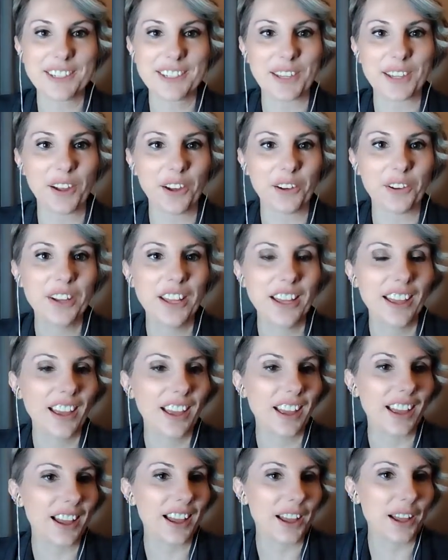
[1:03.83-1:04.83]
So
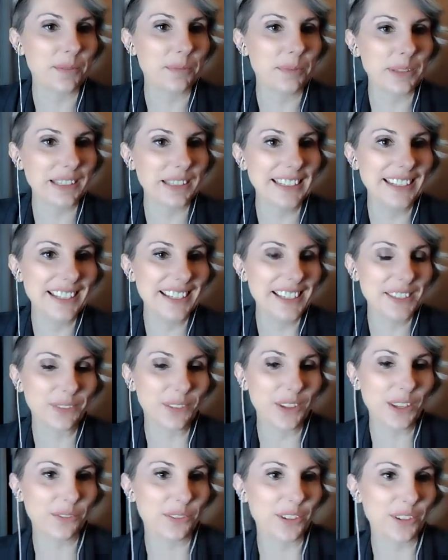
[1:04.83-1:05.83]
please
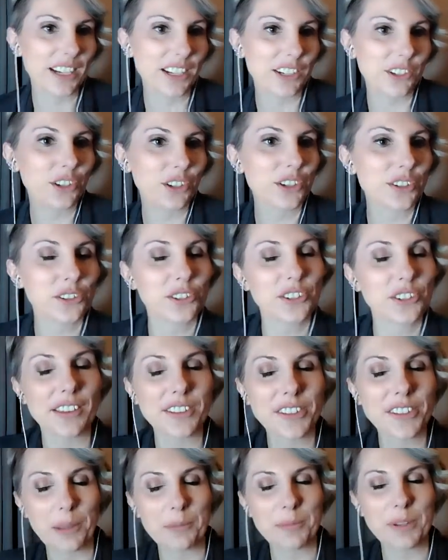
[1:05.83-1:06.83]
feel free to introduce
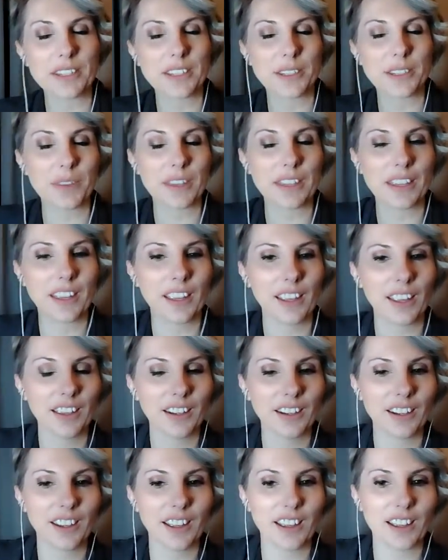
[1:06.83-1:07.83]
yourselves. Tell me
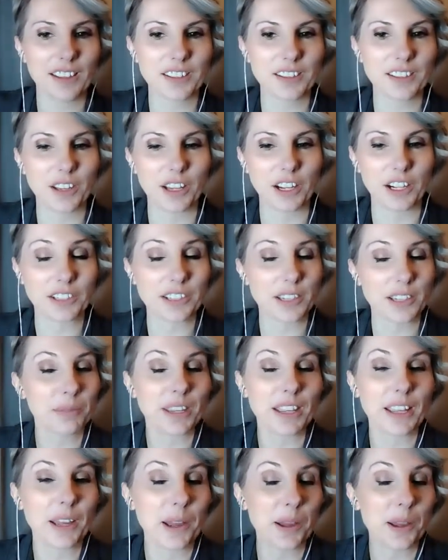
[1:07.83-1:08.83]
something, or tell
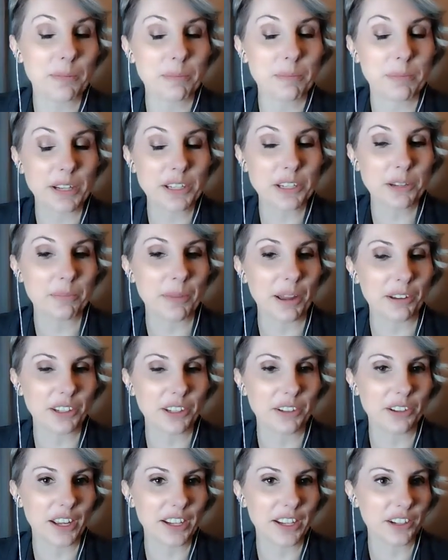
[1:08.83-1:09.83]
me a bunch about
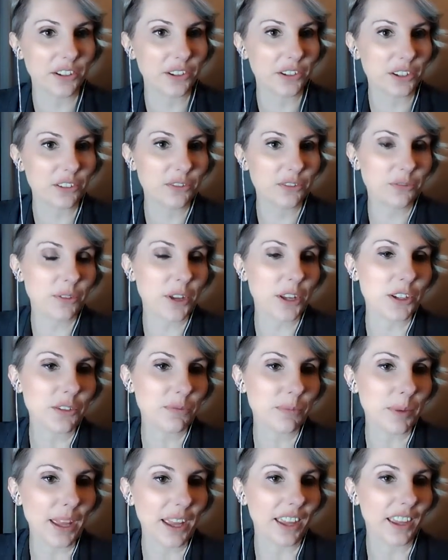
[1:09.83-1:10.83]
you. I know
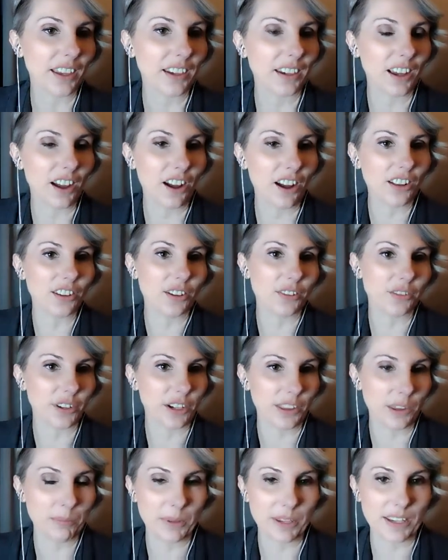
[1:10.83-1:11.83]
you've been all
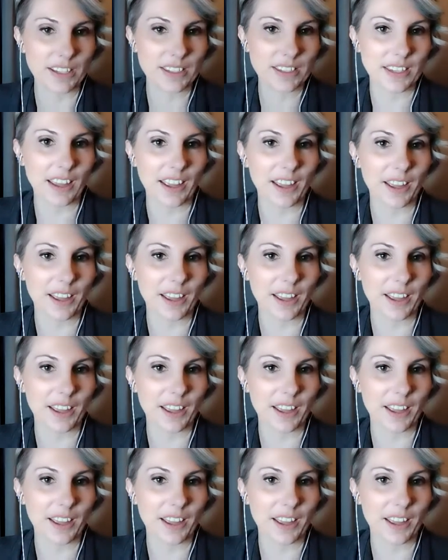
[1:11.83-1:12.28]
over the place